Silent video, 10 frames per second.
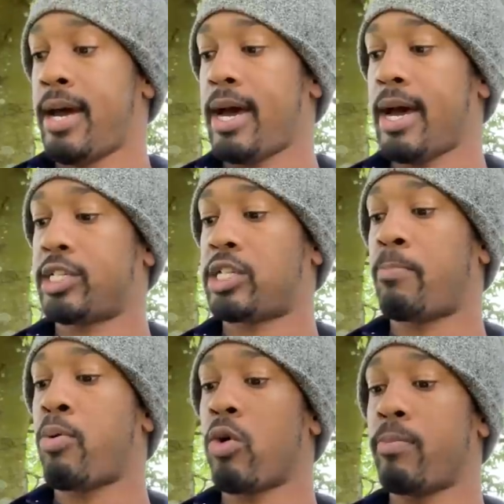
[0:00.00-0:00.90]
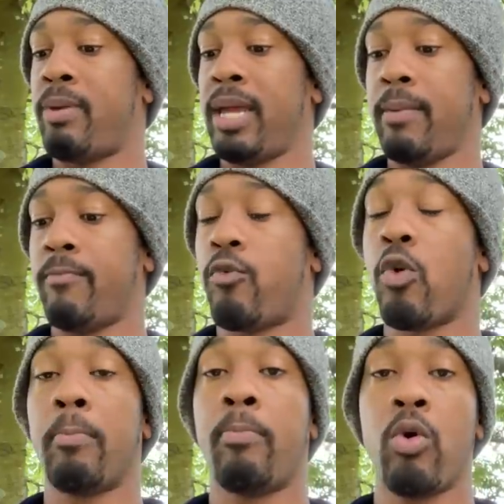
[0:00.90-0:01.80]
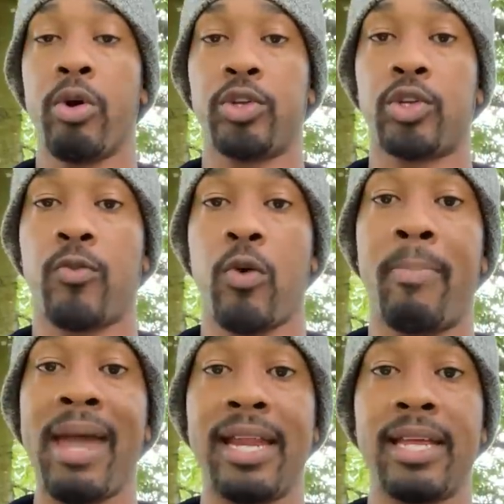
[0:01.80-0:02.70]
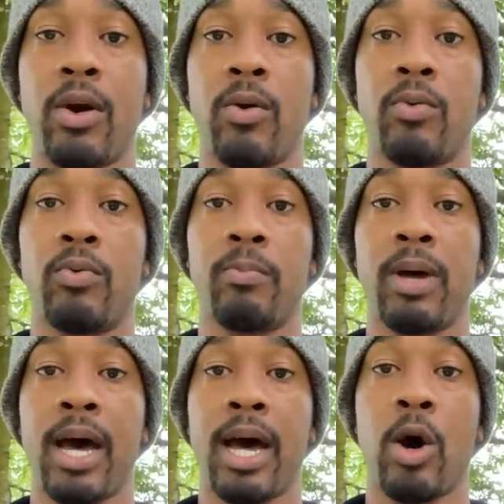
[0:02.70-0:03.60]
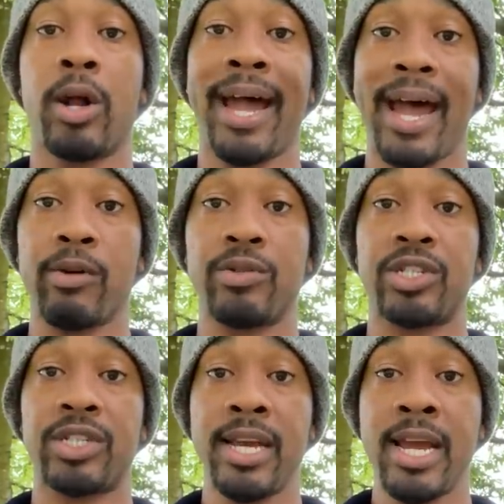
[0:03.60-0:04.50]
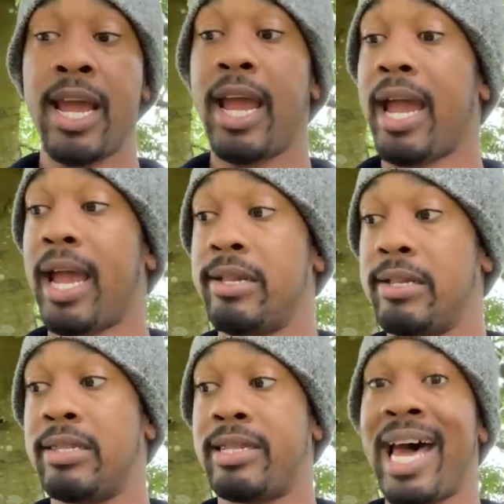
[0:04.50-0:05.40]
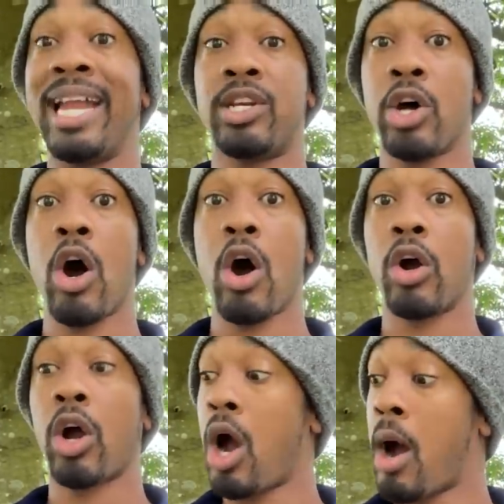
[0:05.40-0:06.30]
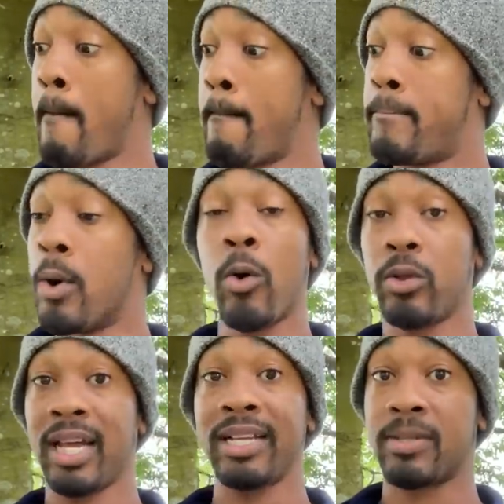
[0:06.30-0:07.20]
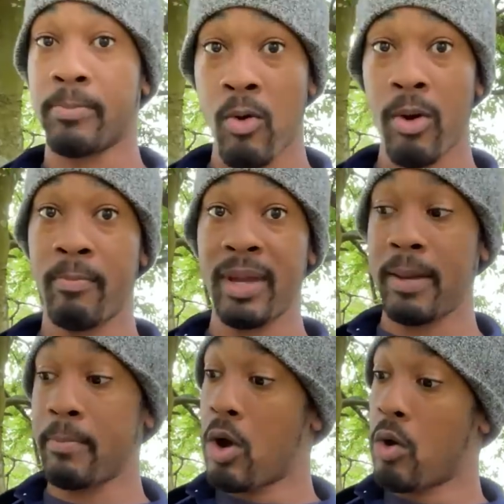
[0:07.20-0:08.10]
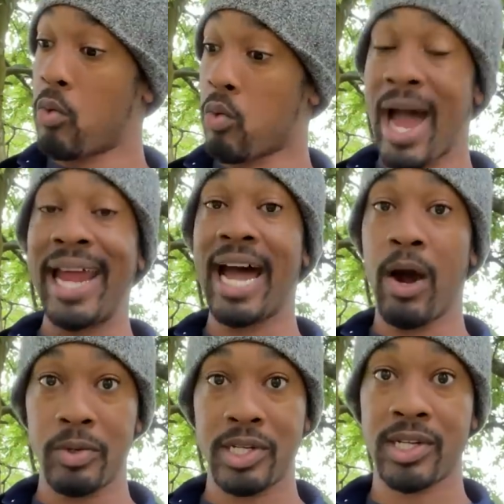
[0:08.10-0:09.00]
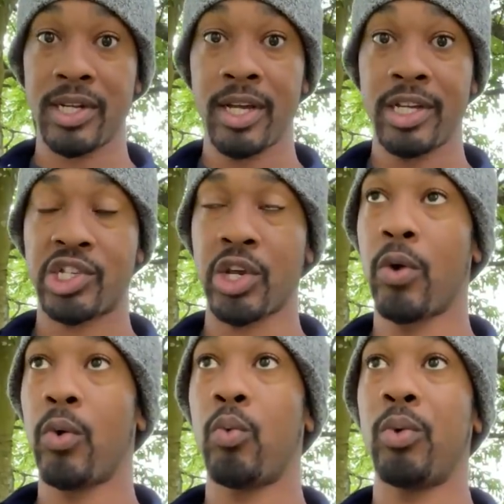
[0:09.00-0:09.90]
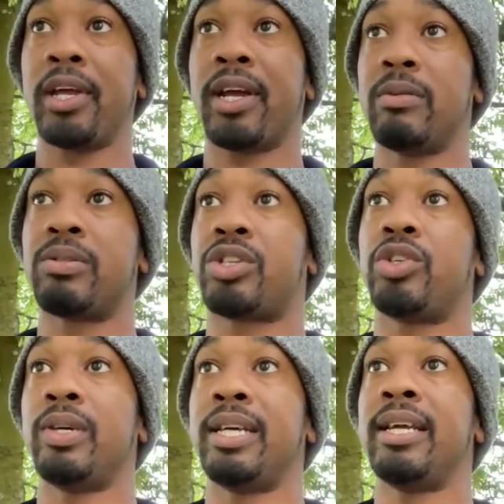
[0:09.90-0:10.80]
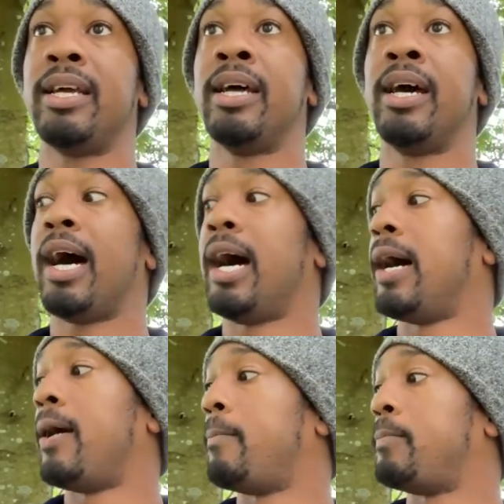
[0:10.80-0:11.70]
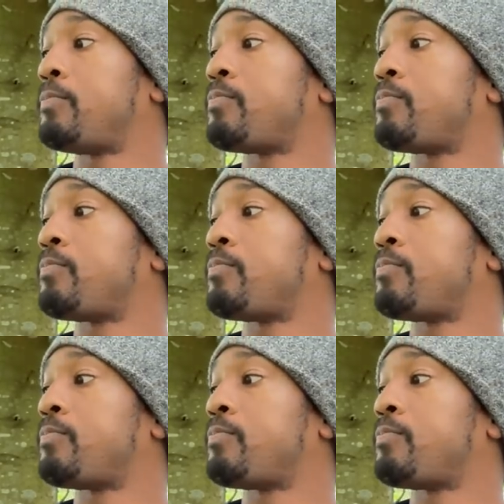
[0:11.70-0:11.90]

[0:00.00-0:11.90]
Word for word: a, a support beam for a porch for a patio uh, on a house, and that dog pulled that support beam right out. So when it comes to it, um,